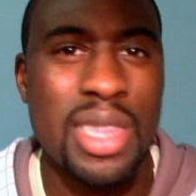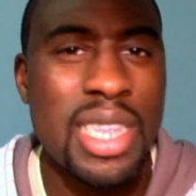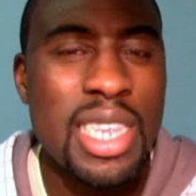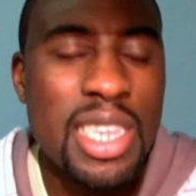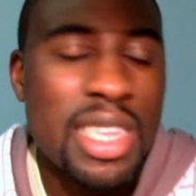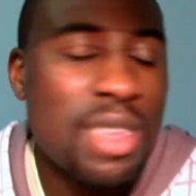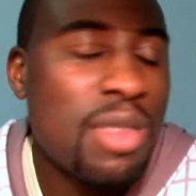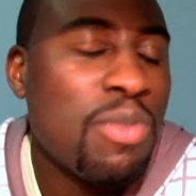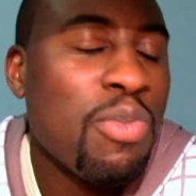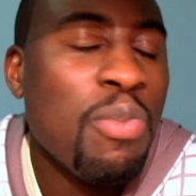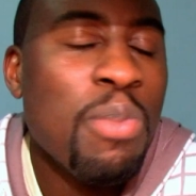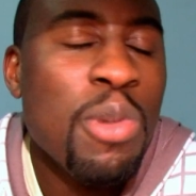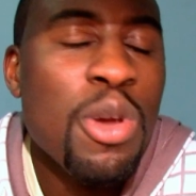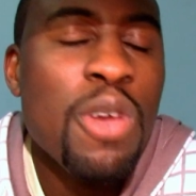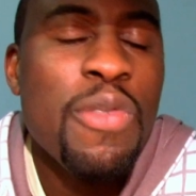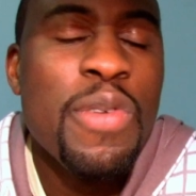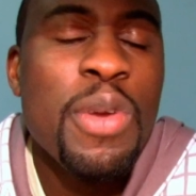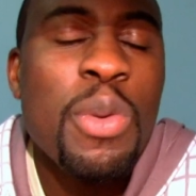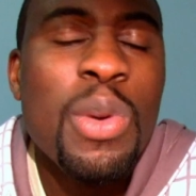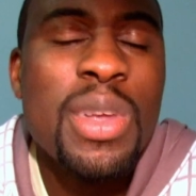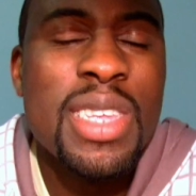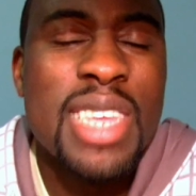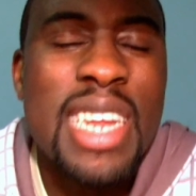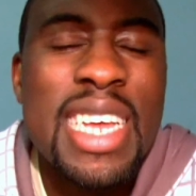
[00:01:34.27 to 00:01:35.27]
This
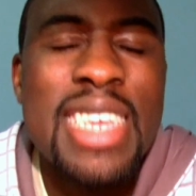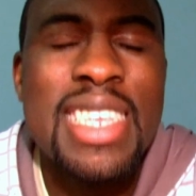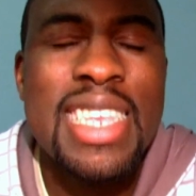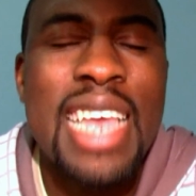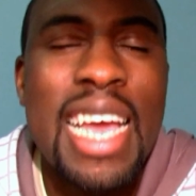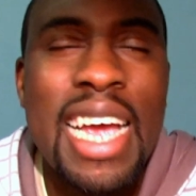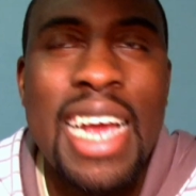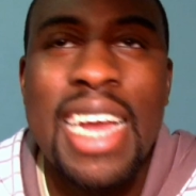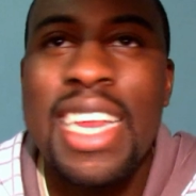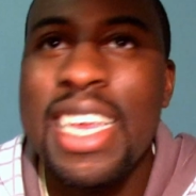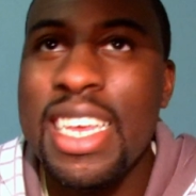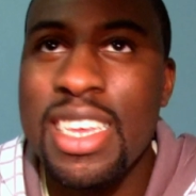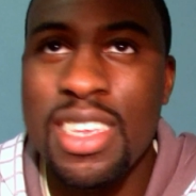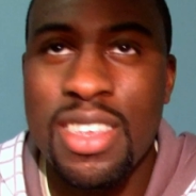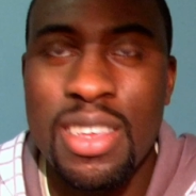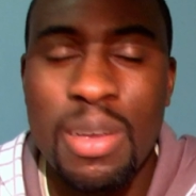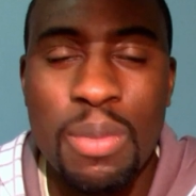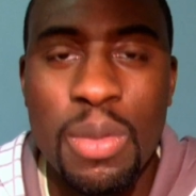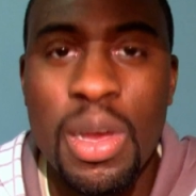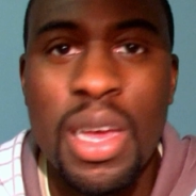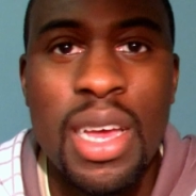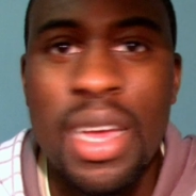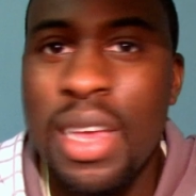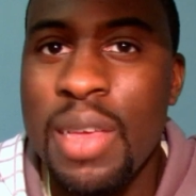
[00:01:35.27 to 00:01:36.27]
movie wasn't exactly
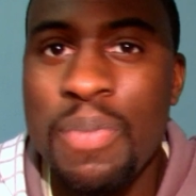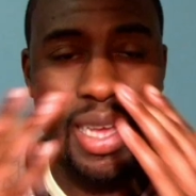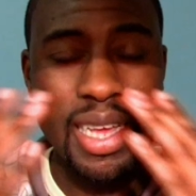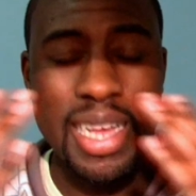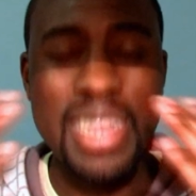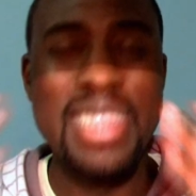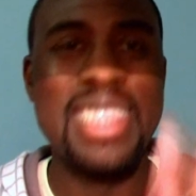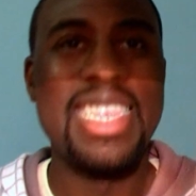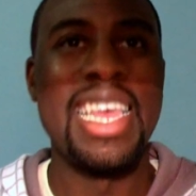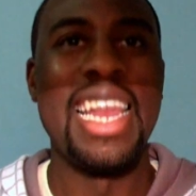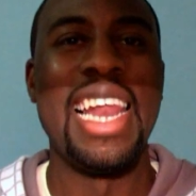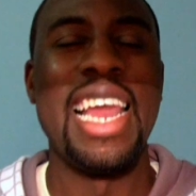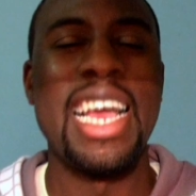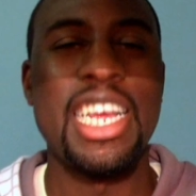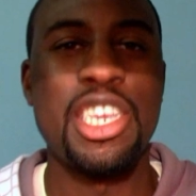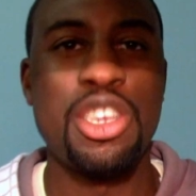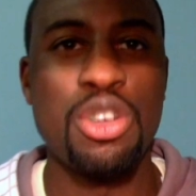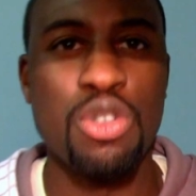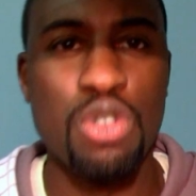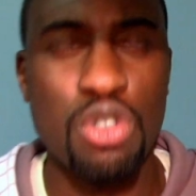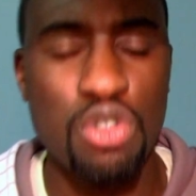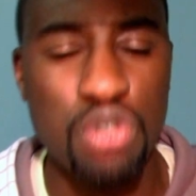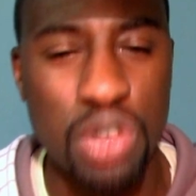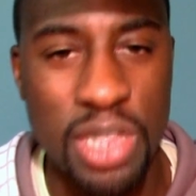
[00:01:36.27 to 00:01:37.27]
some
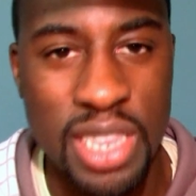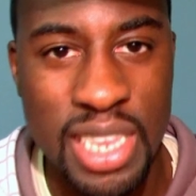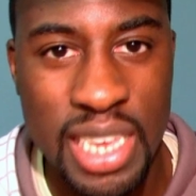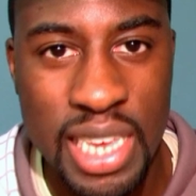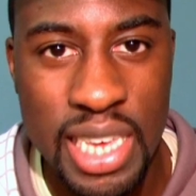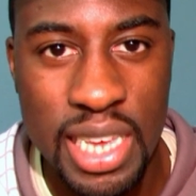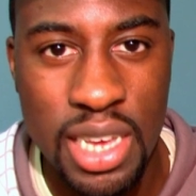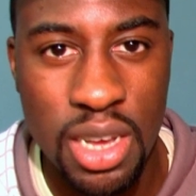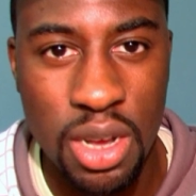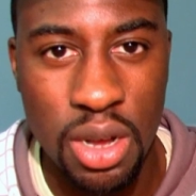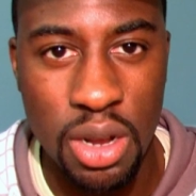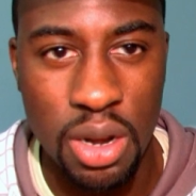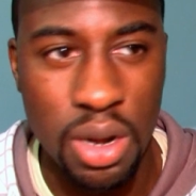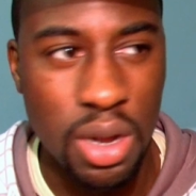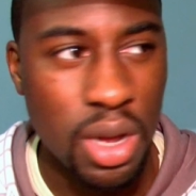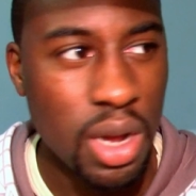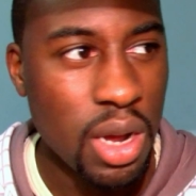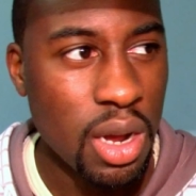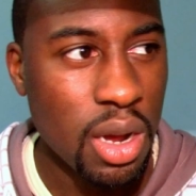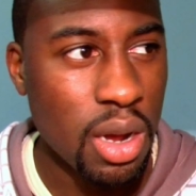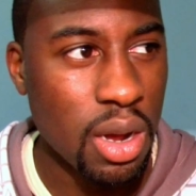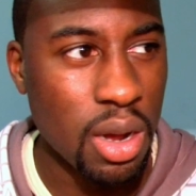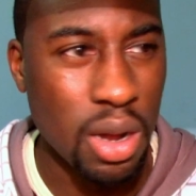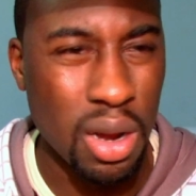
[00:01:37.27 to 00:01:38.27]
intellectual critique on
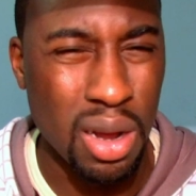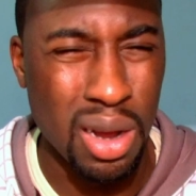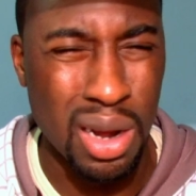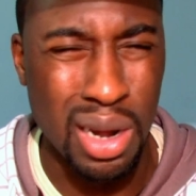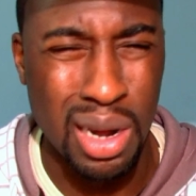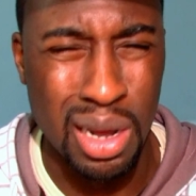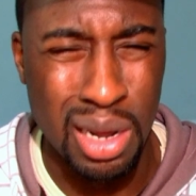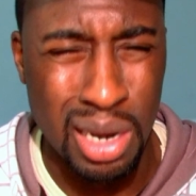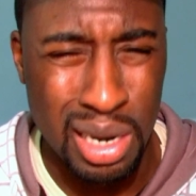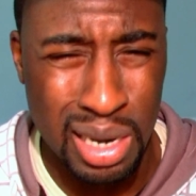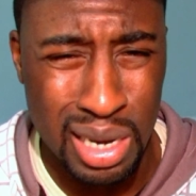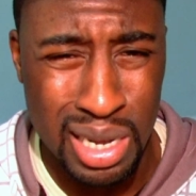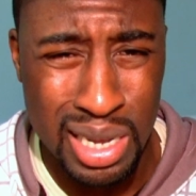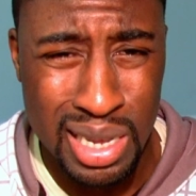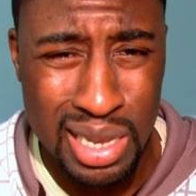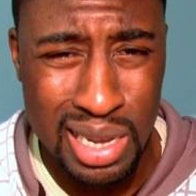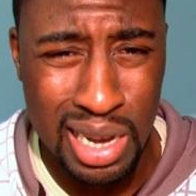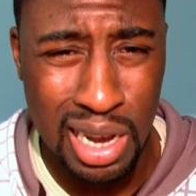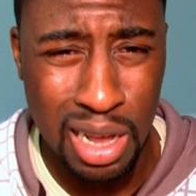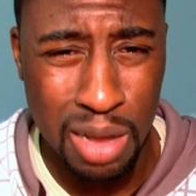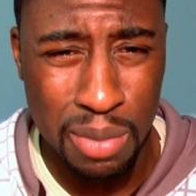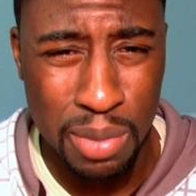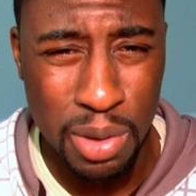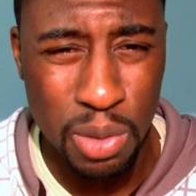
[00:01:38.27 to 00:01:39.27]

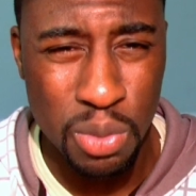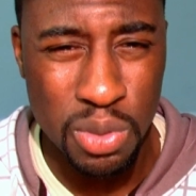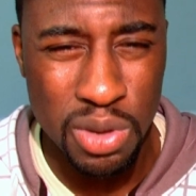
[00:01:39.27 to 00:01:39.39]
Islam.